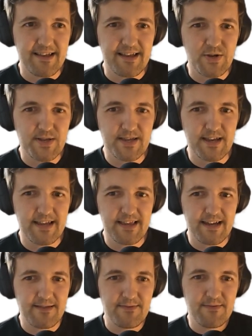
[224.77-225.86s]
just say
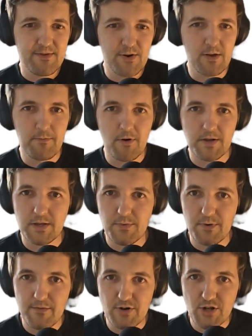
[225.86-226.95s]
that, the policies will
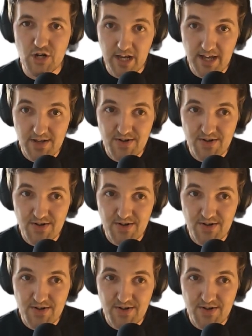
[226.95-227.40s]
never change?